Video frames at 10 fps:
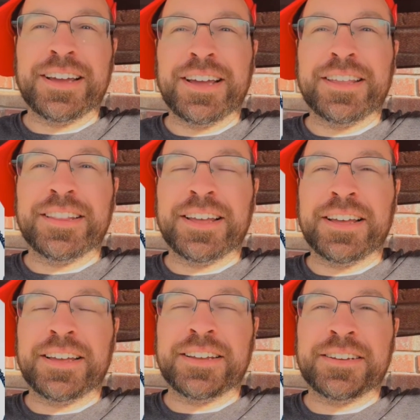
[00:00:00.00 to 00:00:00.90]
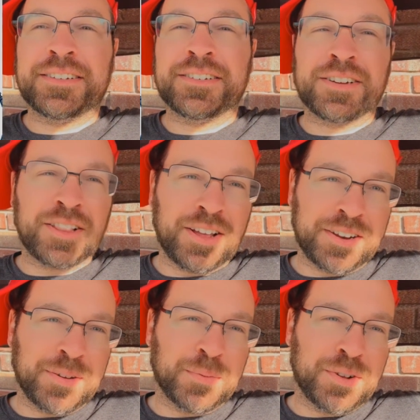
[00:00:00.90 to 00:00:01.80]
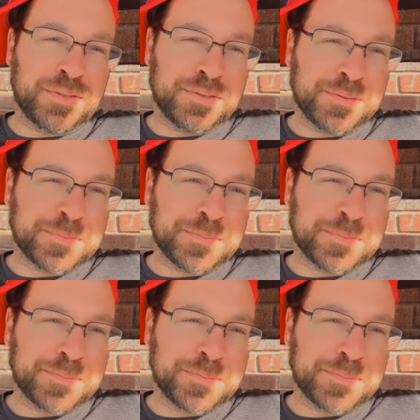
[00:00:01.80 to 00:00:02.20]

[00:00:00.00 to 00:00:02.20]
and then Claudine Wolf.